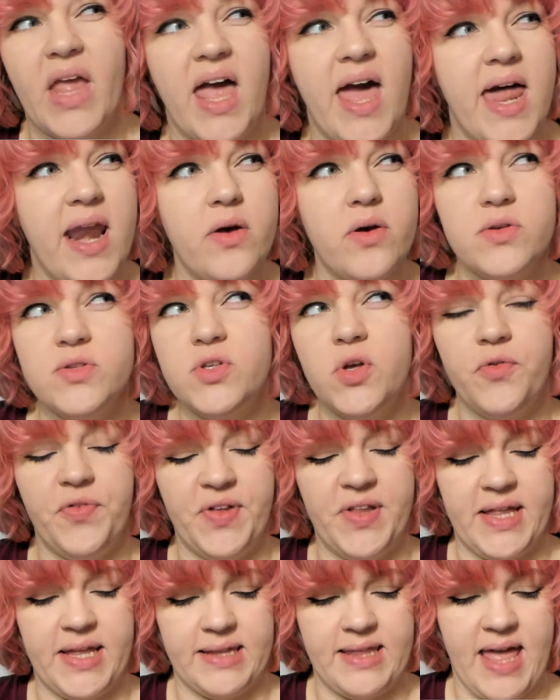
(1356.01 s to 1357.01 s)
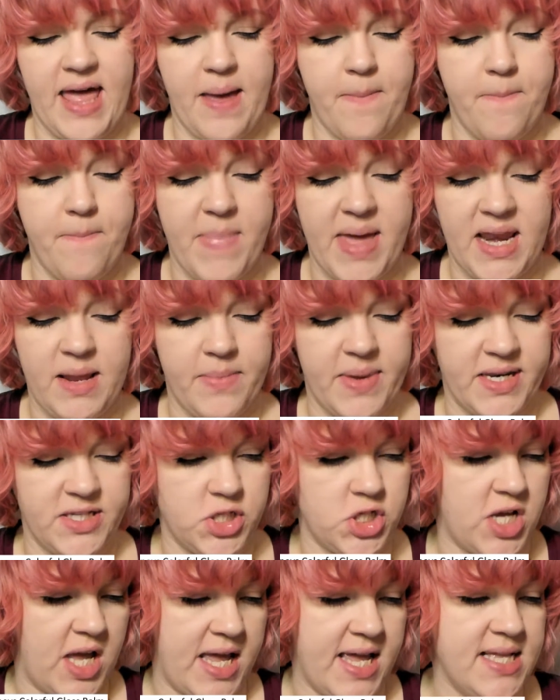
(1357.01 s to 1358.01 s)
And I also feel like they have many
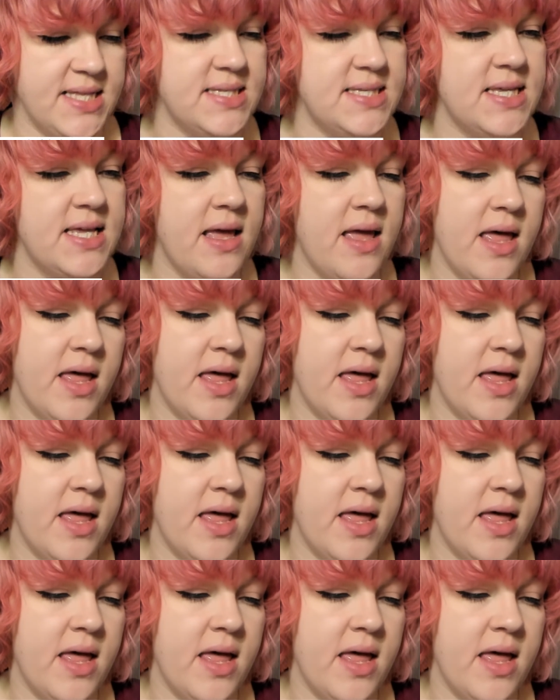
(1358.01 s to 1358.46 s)
shades.